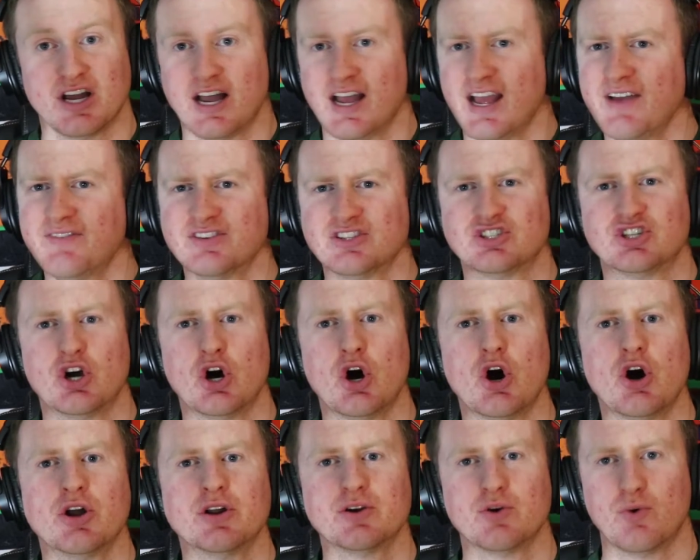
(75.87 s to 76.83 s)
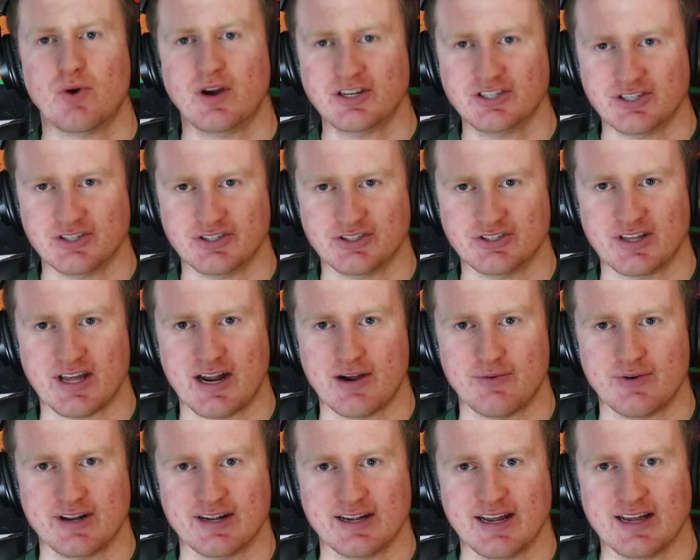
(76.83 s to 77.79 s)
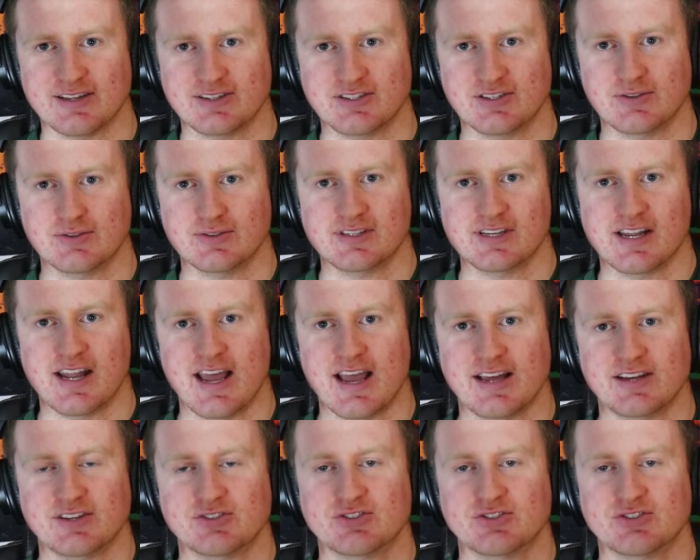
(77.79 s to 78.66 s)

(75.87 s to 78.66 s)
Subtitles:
I have a ton of questions that I want to get to today,